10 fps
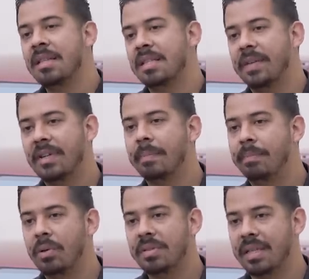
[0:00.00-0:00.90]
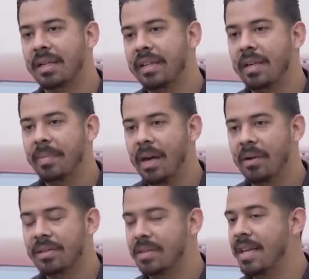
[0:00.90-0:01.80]
to give it a boost in cleaning
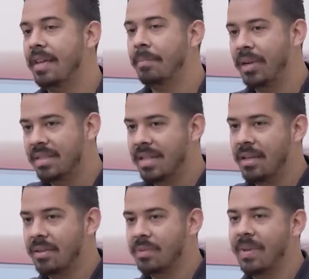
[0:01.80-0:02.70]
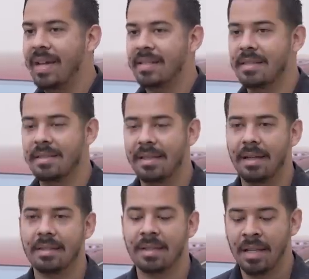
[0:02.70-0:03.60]
power so that it breaks down those waxes and
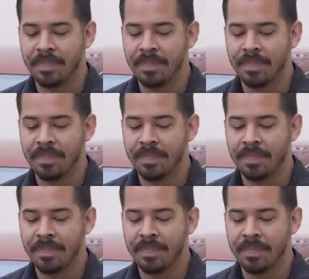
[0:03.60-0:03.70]
sealants.